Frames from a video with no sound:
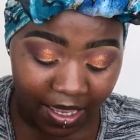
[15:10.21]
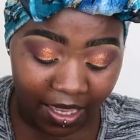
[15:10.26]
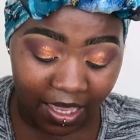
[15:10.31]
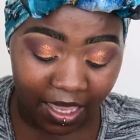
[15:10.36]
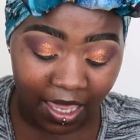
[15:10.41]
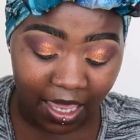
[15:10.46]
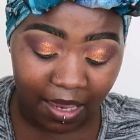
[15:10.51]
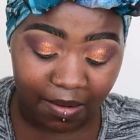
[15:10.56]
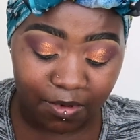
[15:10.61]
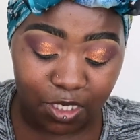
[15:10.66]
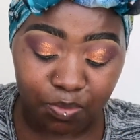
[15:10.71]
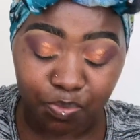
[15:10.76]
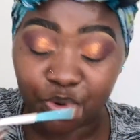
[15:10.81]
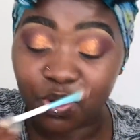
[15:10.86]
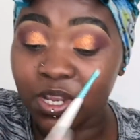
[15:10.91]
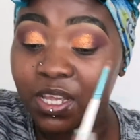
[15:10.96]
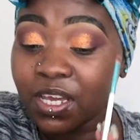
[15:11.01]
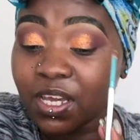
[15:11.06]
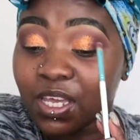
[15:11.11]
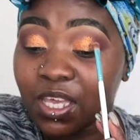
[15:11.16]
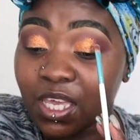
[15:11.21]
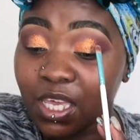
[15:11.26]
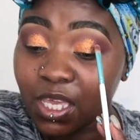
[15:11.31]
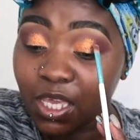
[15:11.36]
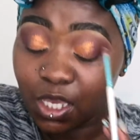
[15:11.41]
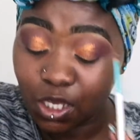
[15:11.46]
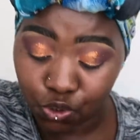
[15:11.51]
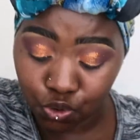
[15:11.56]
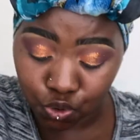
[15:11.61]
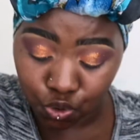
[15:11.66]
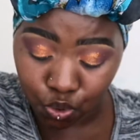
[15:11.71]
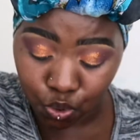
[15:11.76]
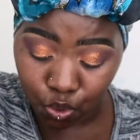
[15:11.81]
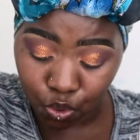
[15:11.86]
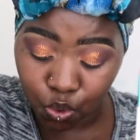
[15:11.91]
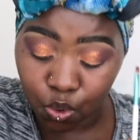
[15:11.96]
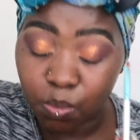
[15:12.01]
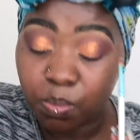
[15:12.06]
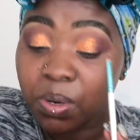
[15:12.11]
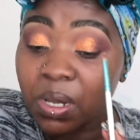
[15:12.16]
again, just putting it
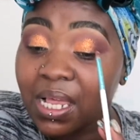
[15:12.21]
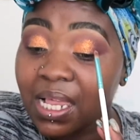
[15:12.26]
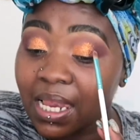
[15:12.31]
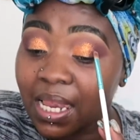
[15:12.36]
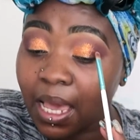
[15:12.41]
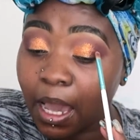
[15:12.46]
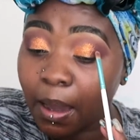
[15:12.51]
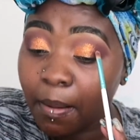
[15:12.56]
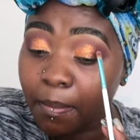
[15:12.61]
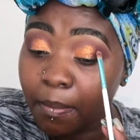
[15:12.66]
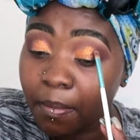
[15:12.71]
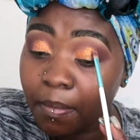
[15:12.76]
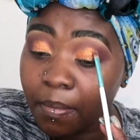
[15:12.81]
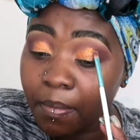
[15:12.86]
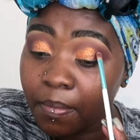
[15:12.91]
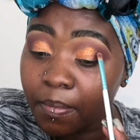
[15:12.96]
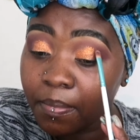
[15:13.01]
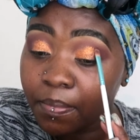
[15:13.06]
into plum.